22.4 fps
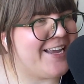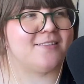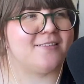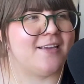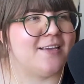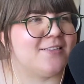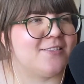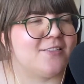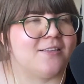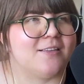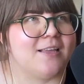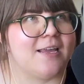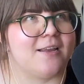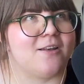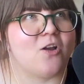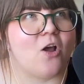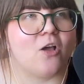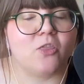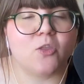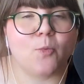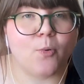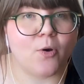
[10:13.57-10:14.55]
It's like
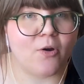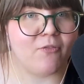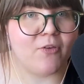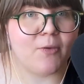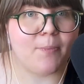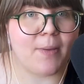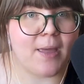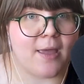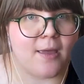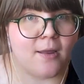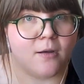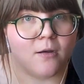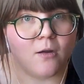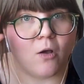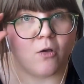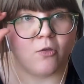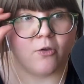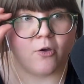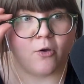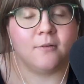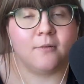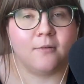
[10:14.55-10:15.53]
not the perfect pen,
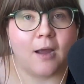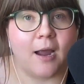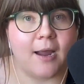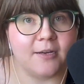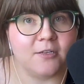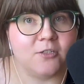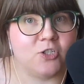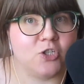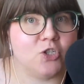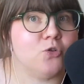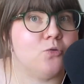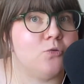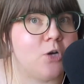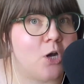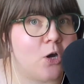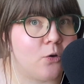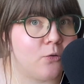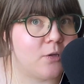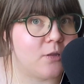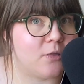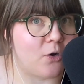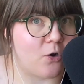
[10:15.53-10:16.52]
although I do
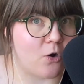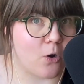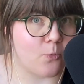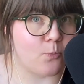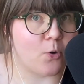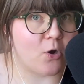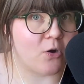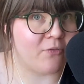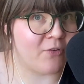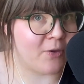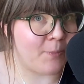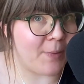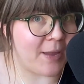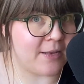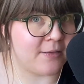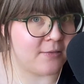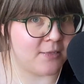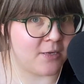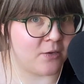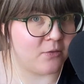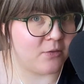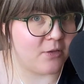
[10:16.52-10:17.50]
know that there are perfect
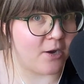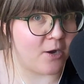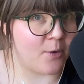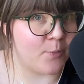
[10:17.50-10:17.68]
pens out there,